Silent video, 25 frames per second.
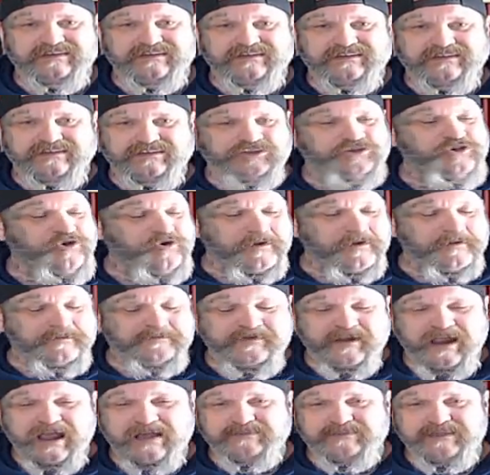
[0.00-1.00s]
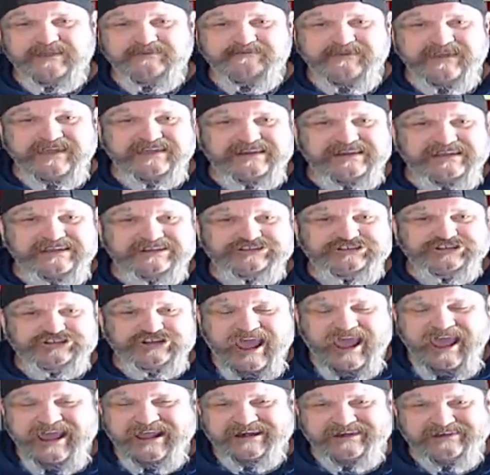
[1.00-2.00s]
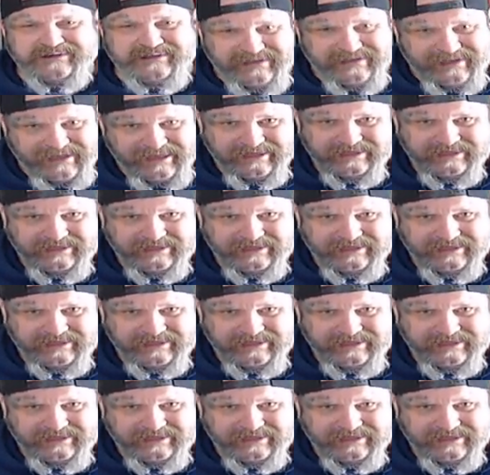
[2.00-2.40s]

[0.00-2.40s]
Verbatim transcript: You were probably being a jacknut.